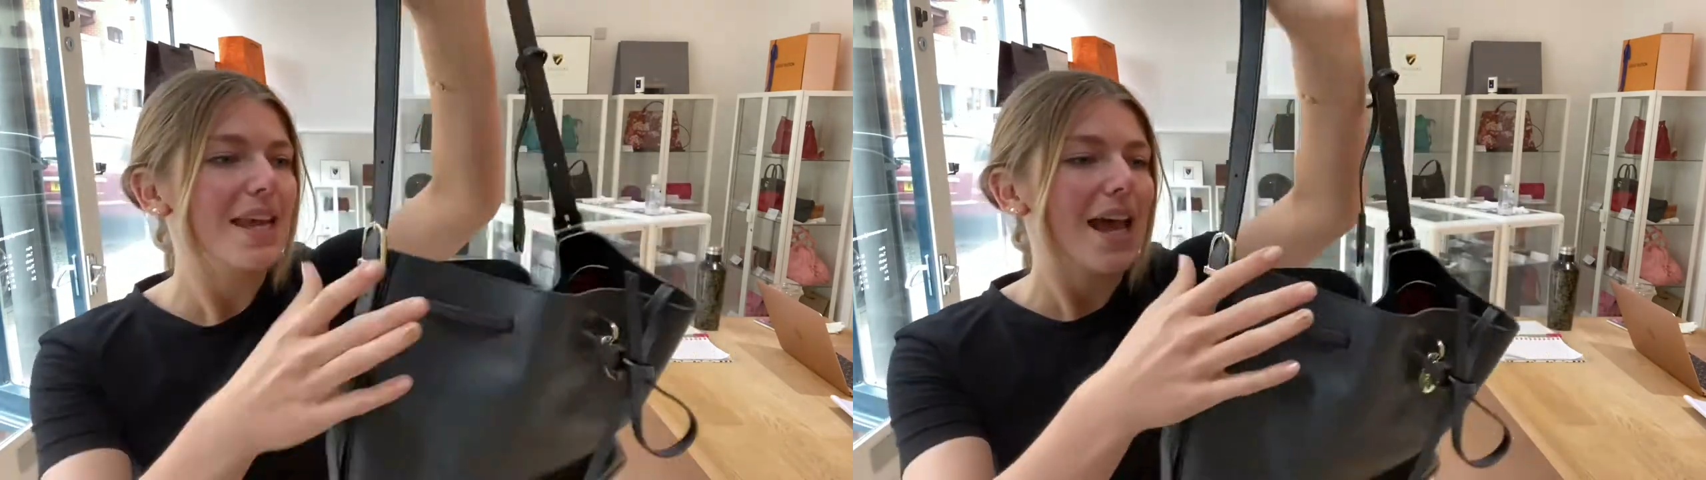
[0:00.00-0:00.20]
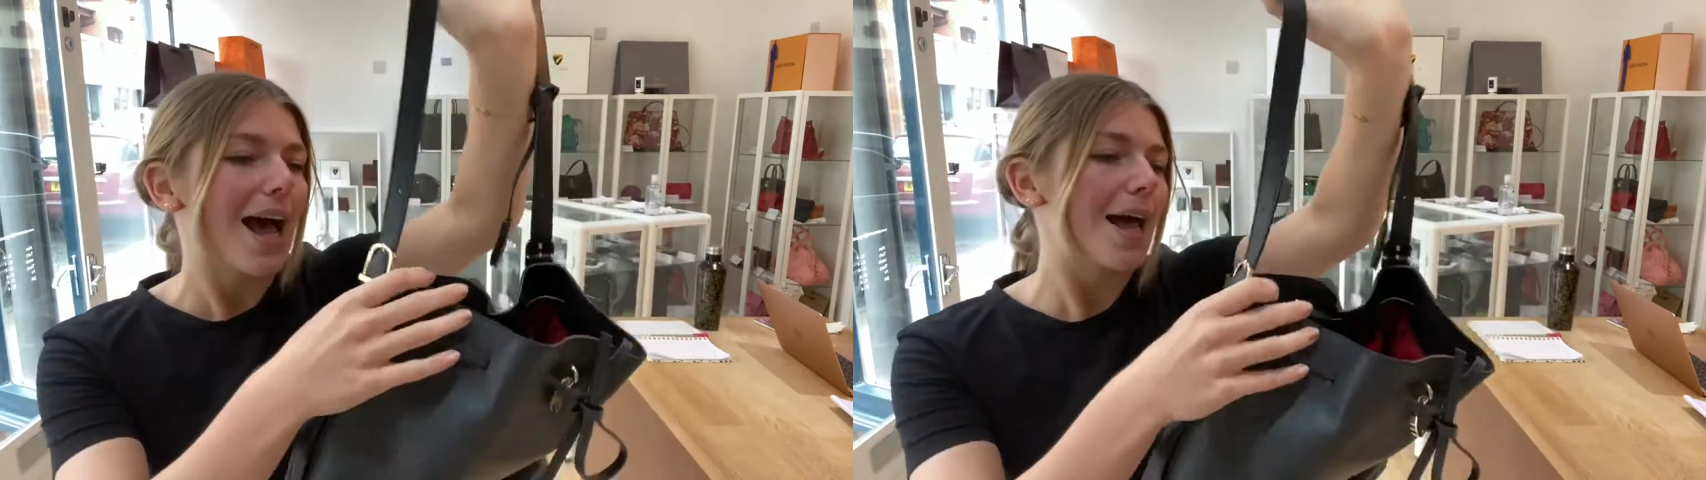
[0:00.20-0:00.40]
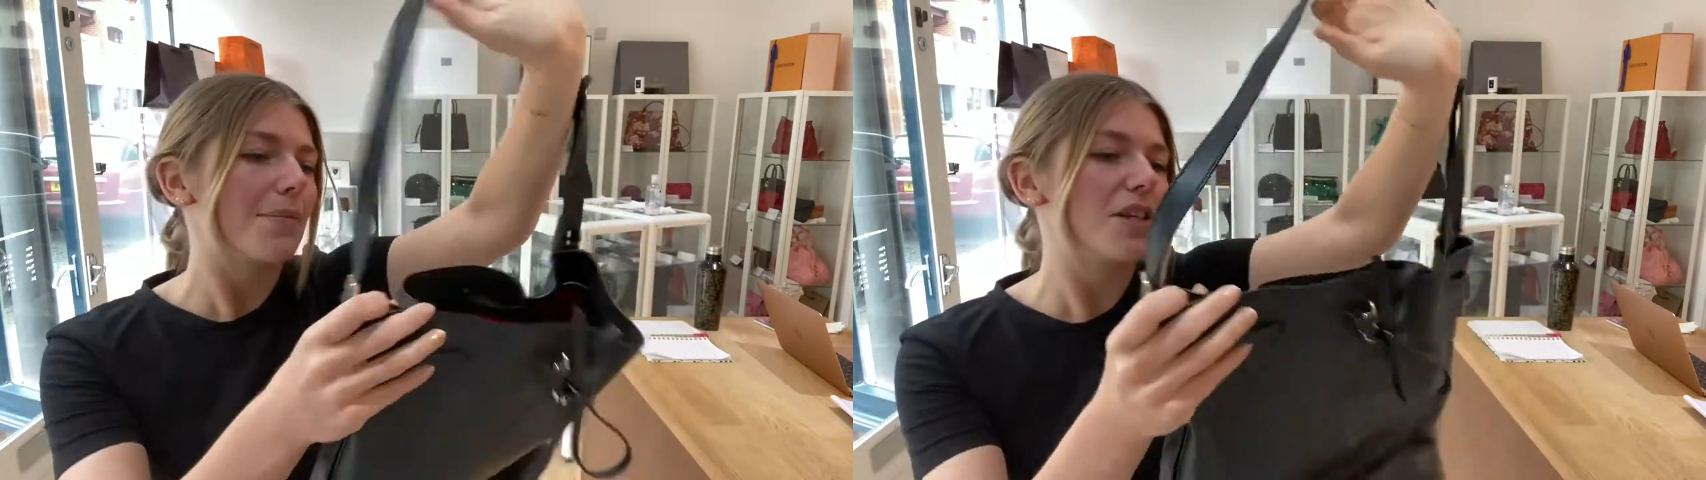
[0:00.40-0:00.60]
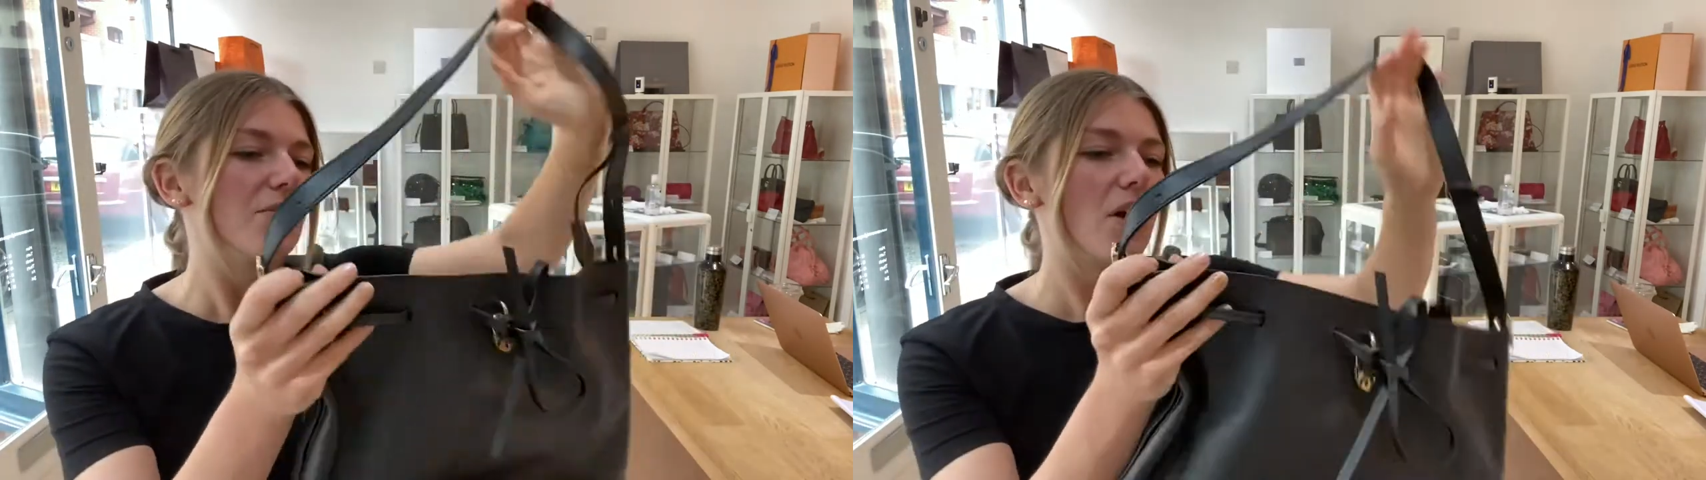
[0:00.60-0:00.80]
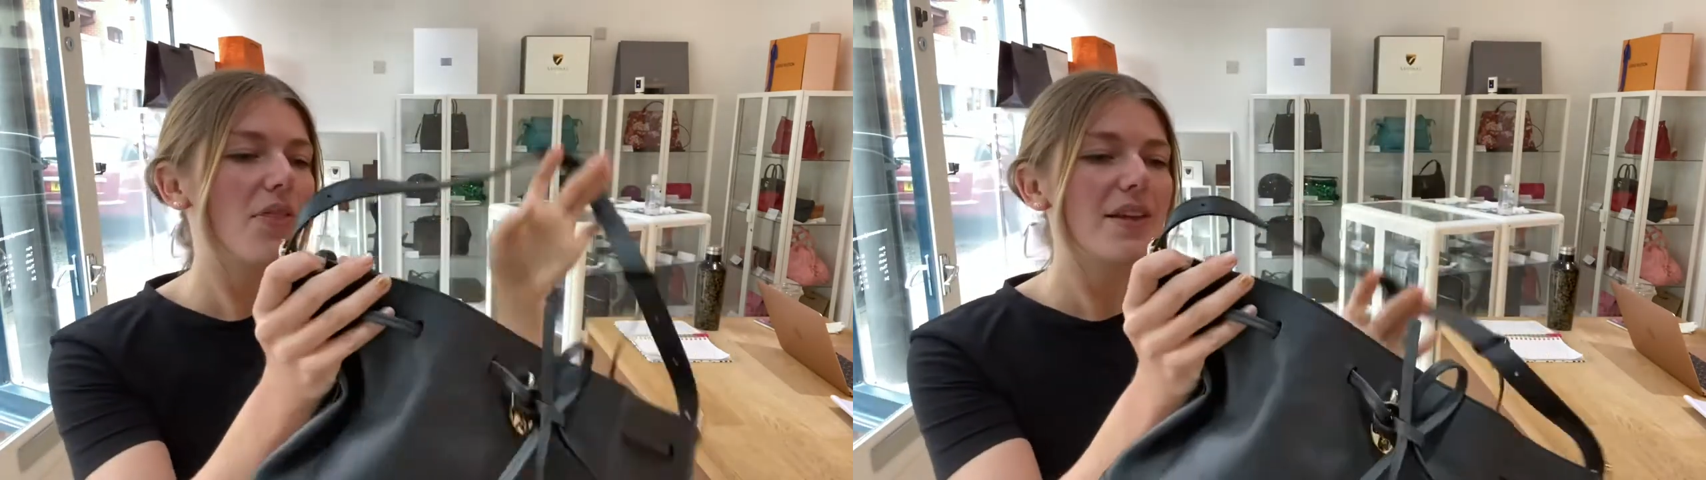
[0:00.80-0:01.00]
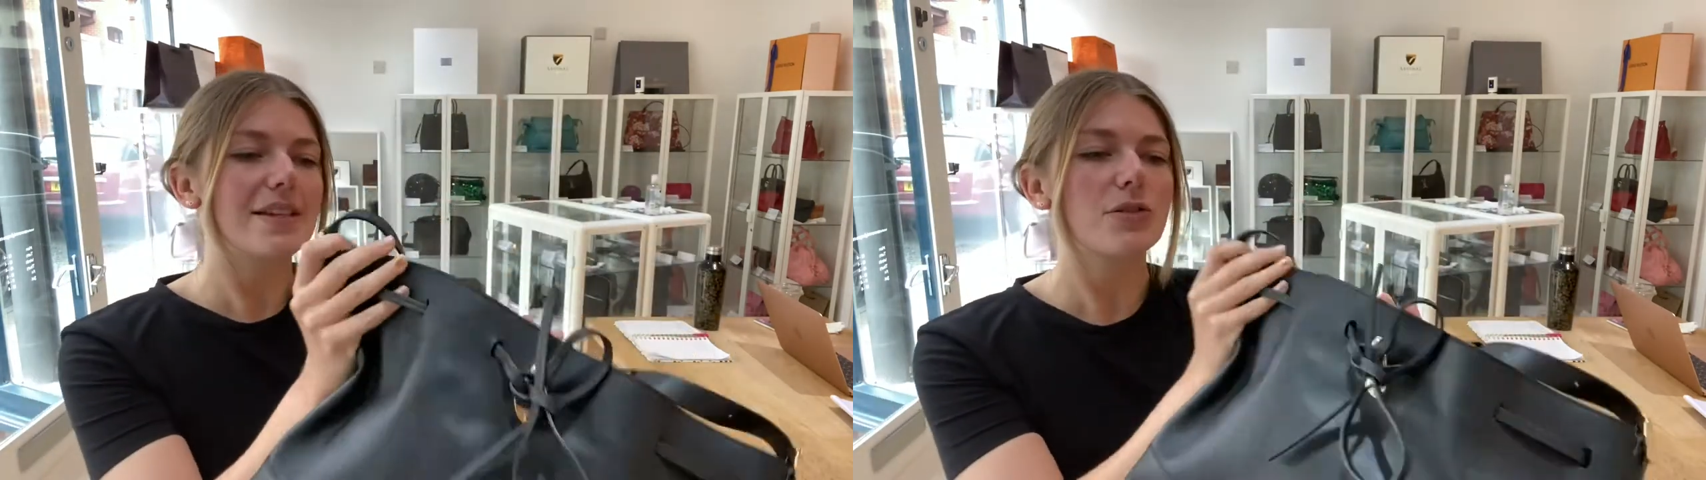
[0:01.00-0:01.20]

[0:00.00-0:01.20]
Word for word: Um, you've got this